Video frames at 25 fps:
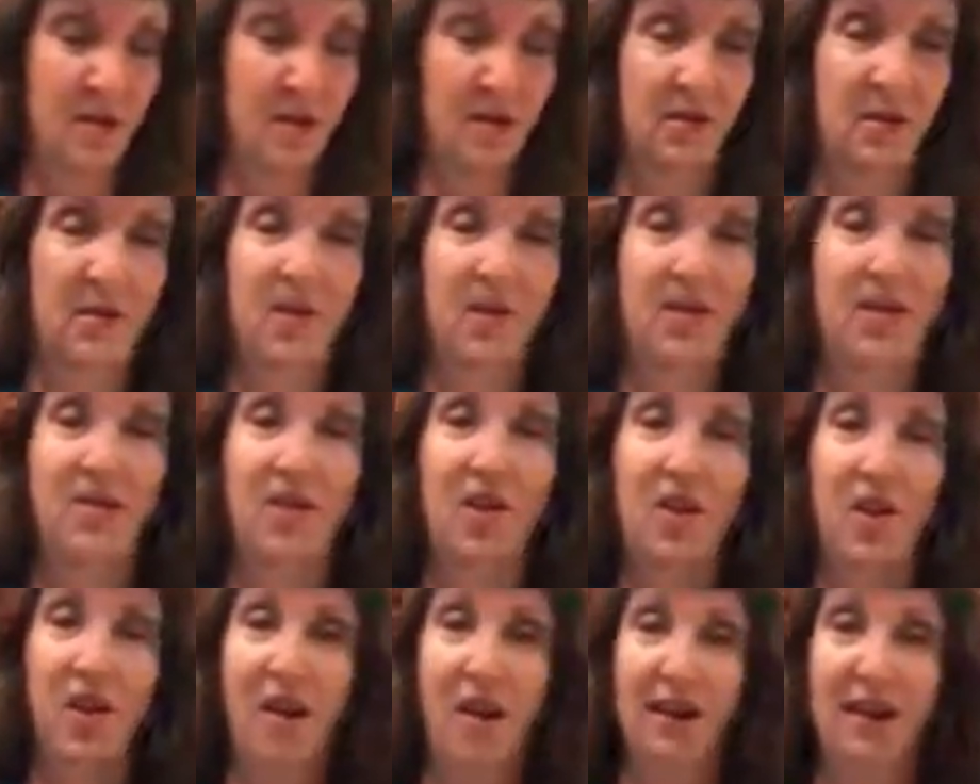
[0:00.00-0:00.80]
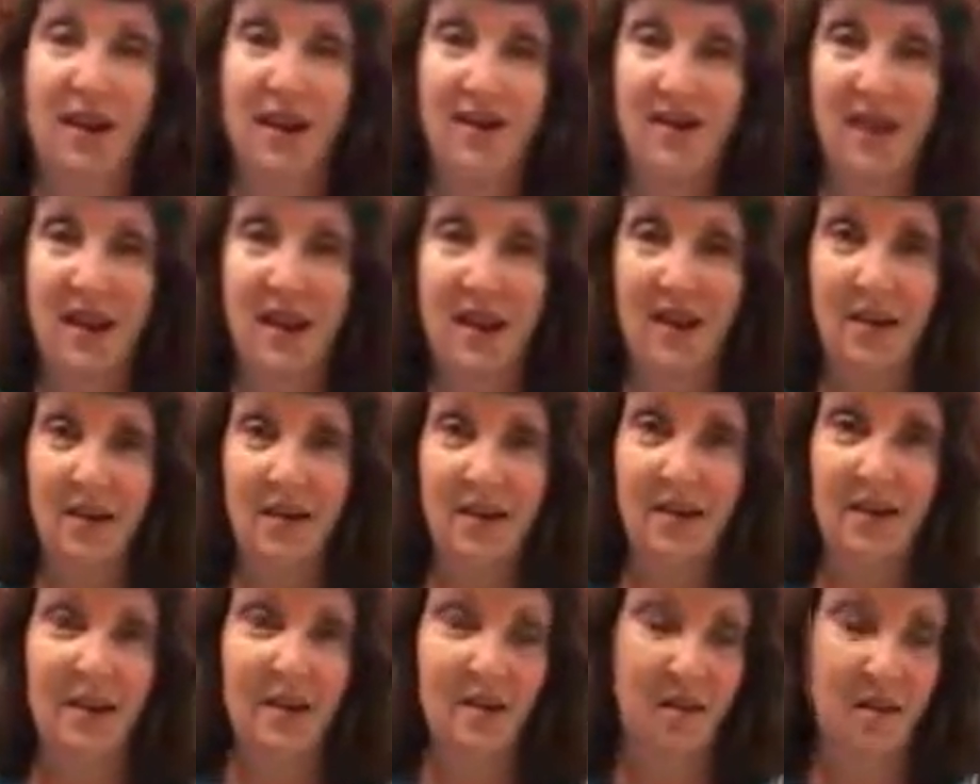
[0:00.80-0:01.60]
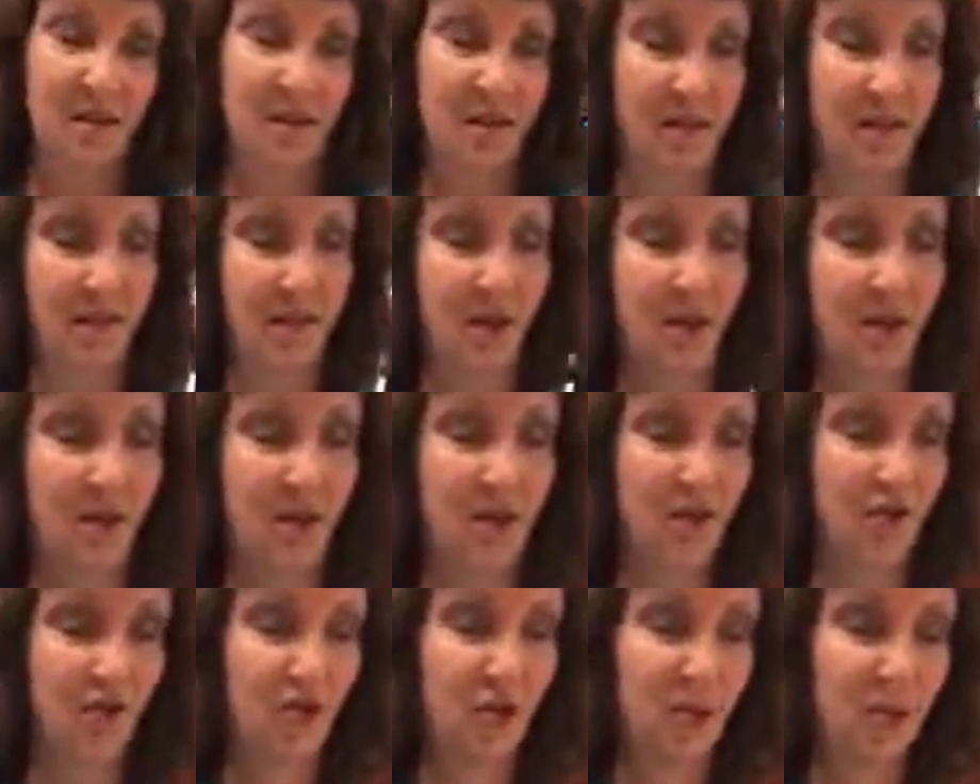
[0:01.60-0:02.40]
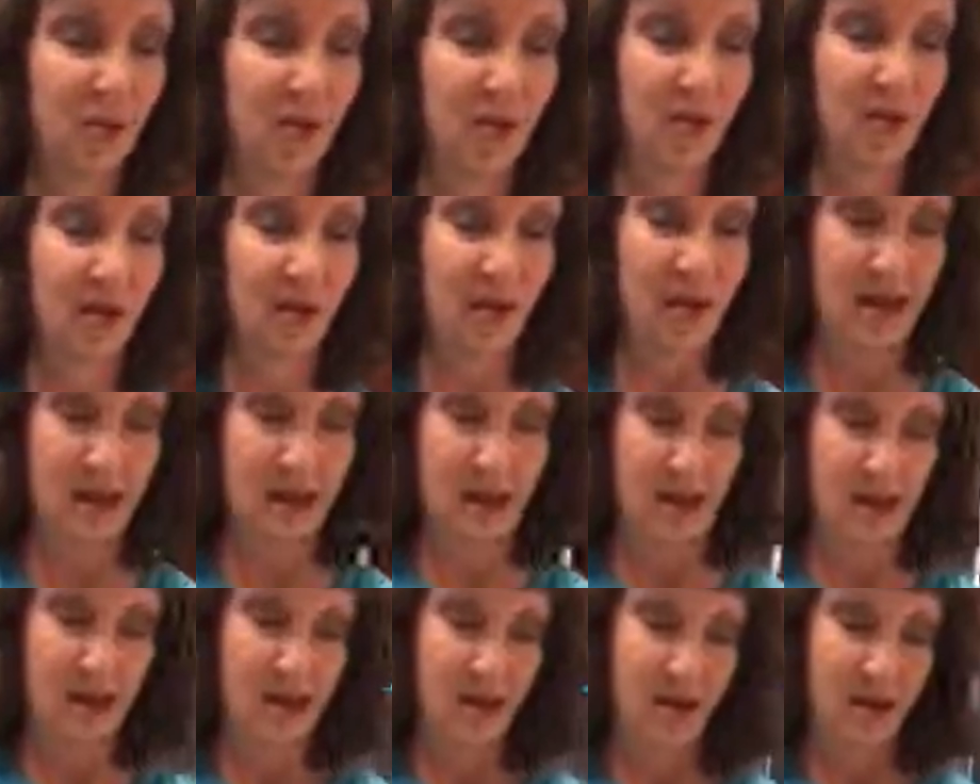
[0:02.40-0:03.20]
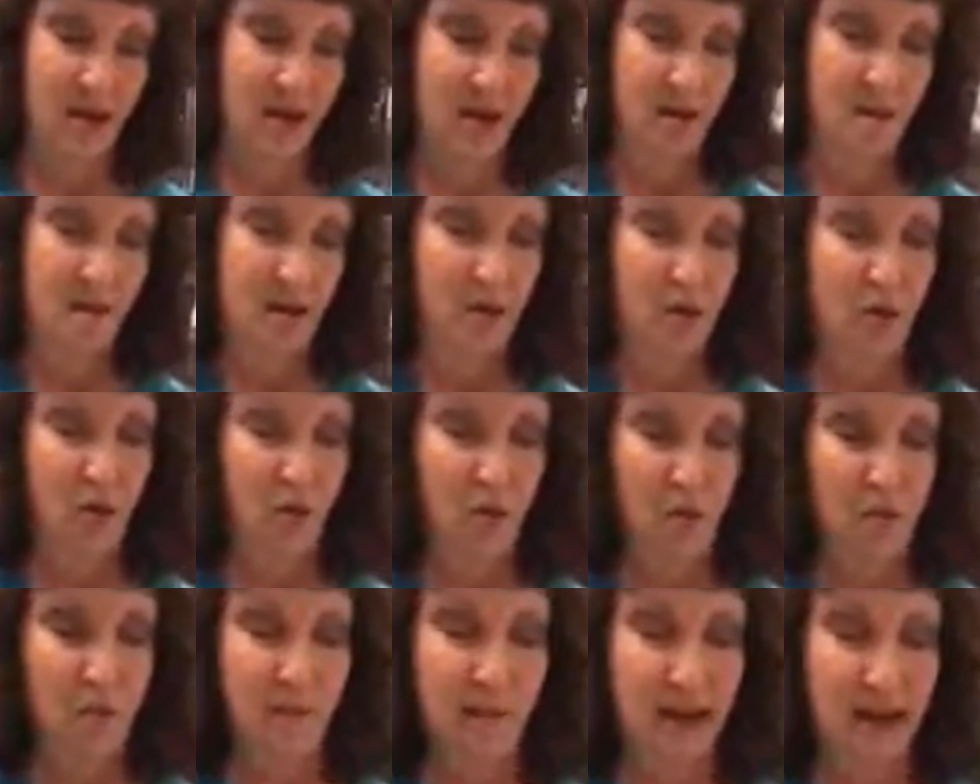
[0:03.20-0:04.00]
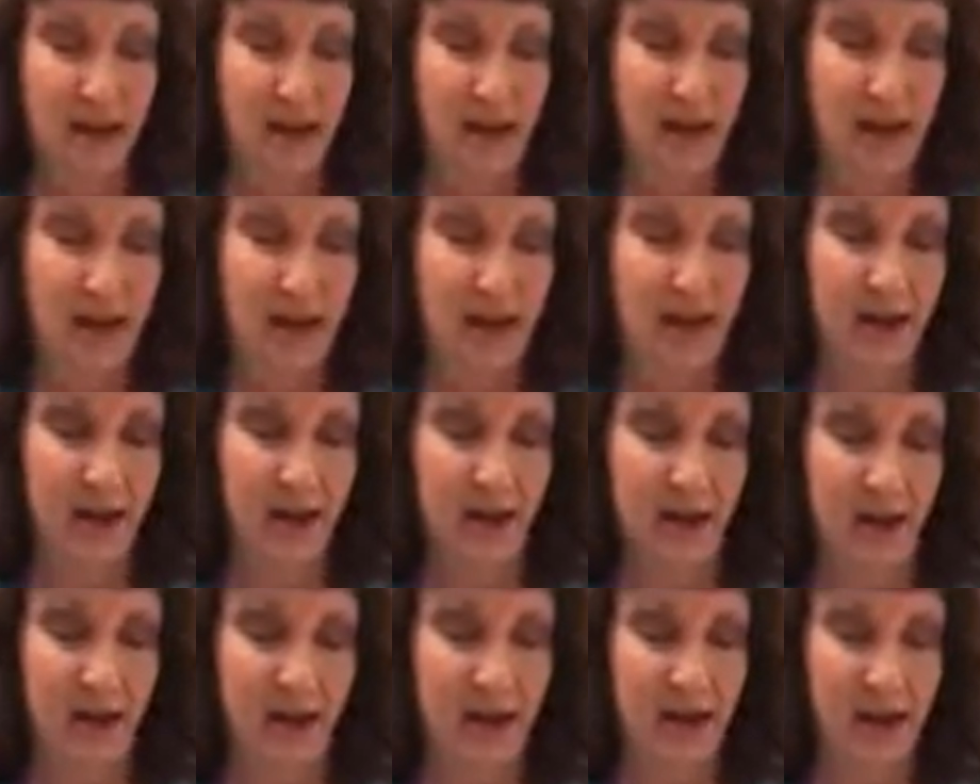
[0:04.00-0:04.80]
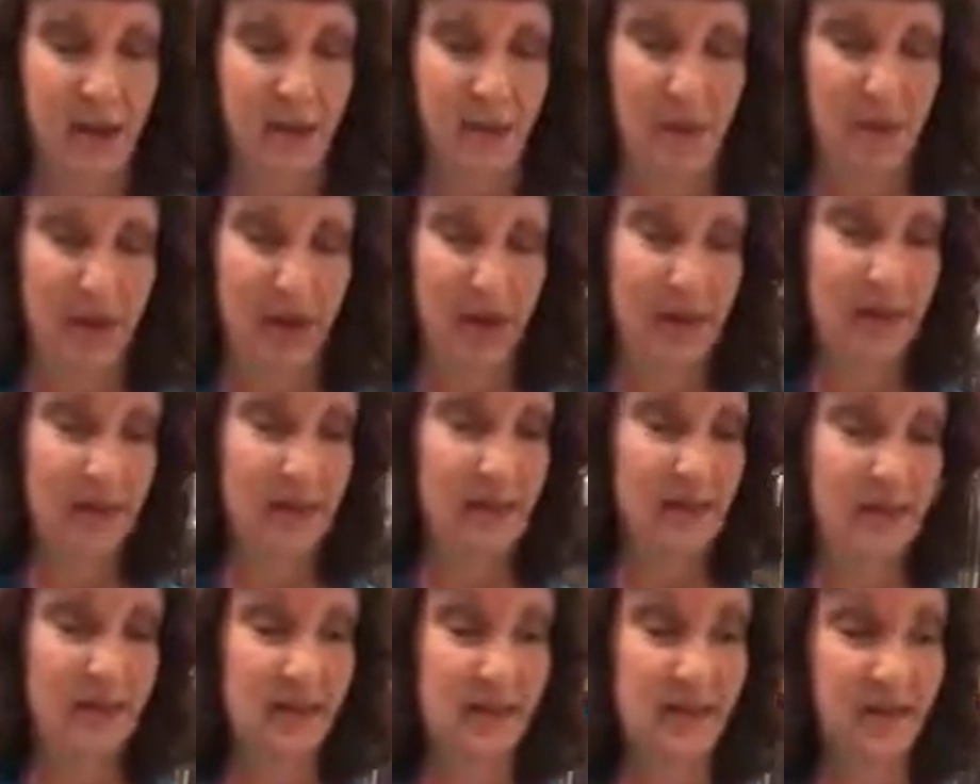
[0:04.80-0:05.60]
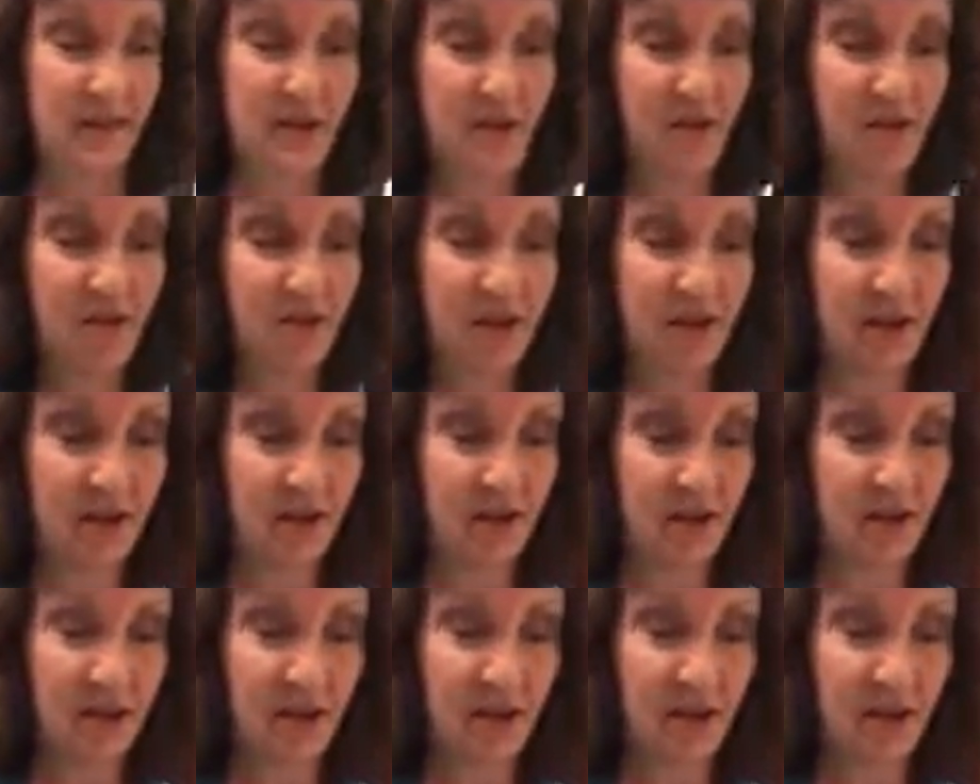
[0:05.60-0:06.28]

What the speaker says: So this is our grinder set with our peppercorn medley and our Himalayan and sea salt.